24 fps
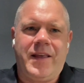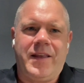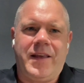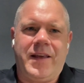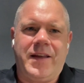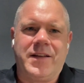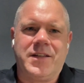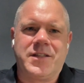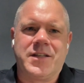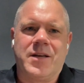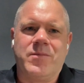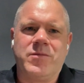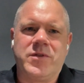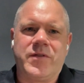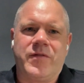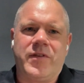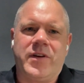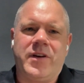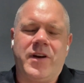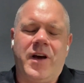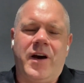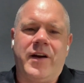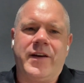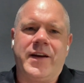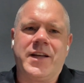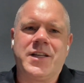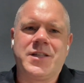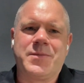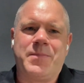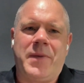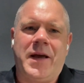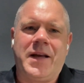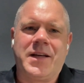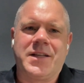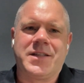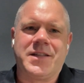in terms of an
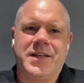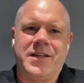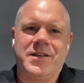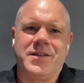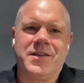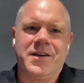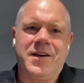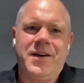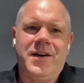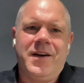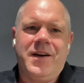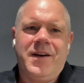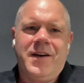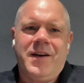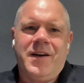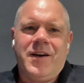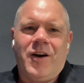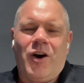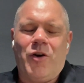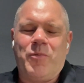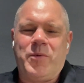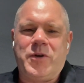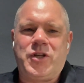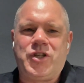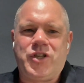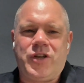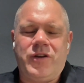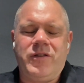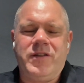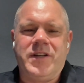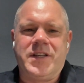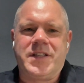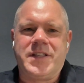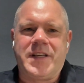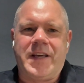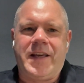unexpected
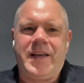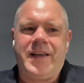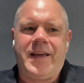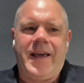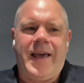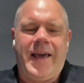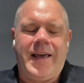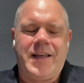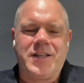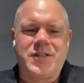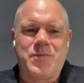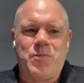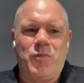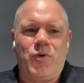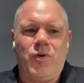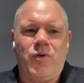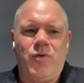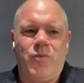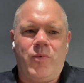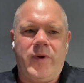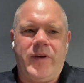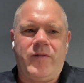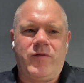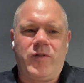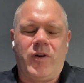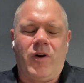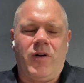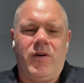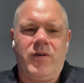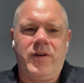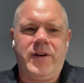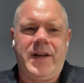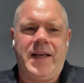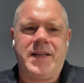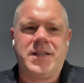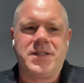opportunity. It's more we're
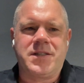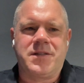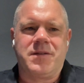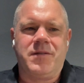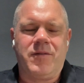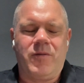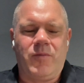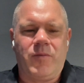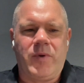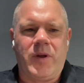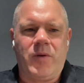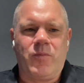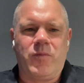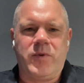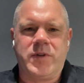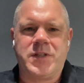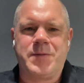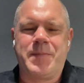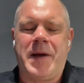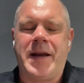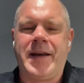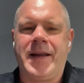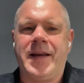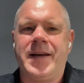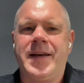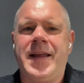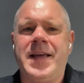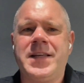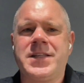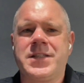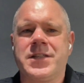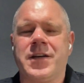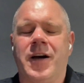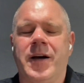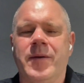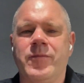spending
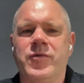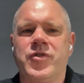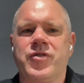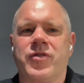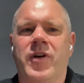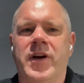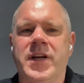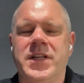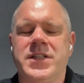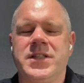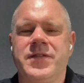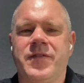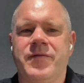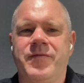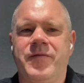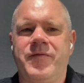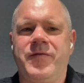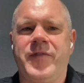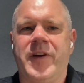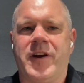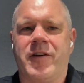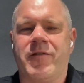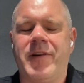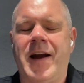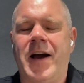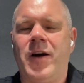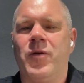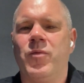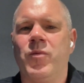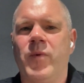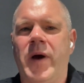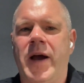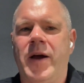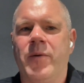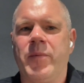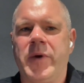less time trying to figure out
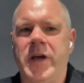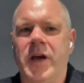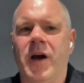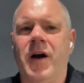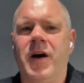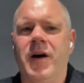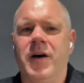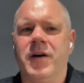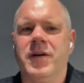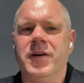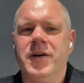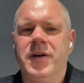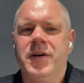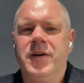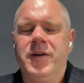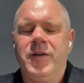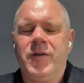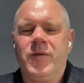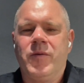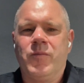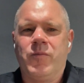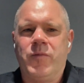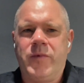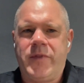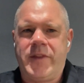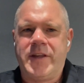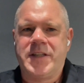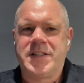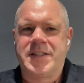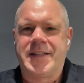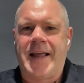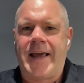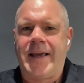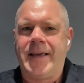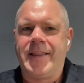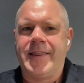where we are with the
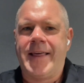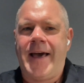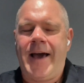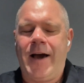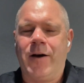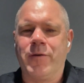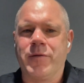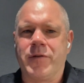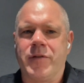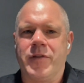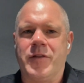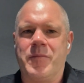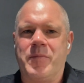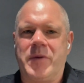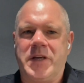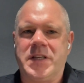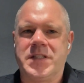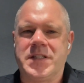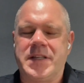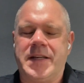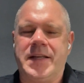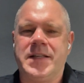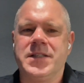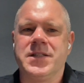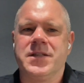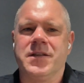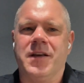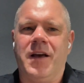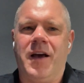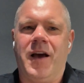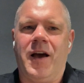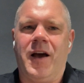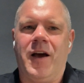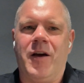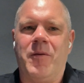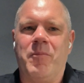state and the health of the business,
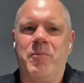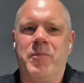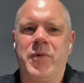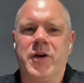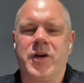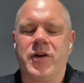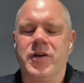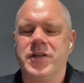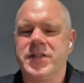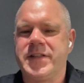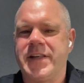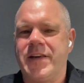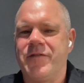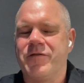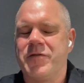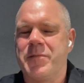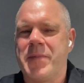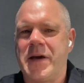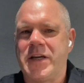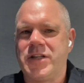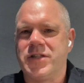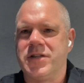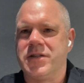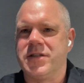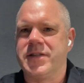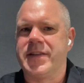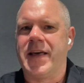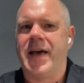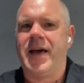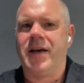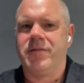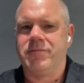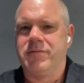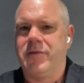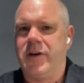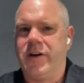because the information's
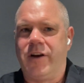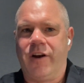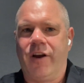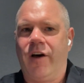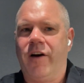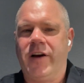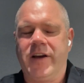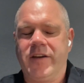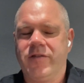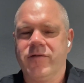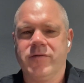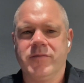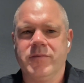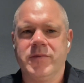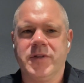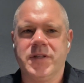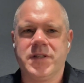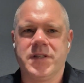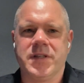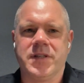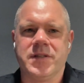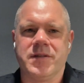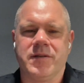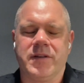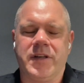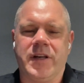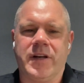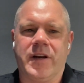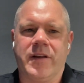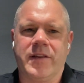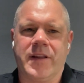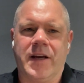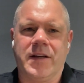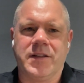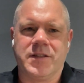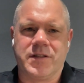there and live, which is,
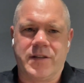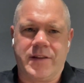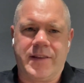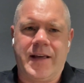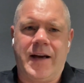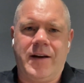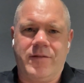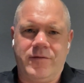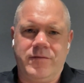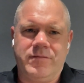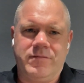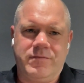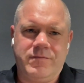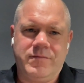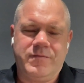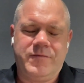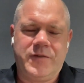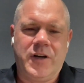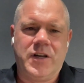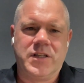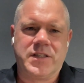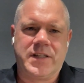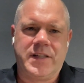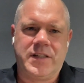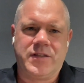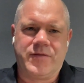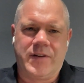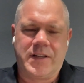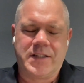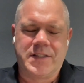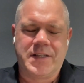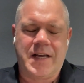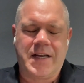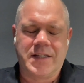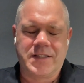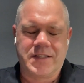that firstly is
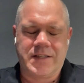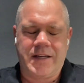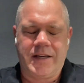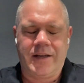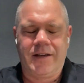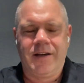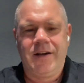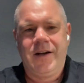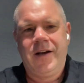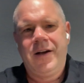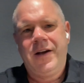fantastic.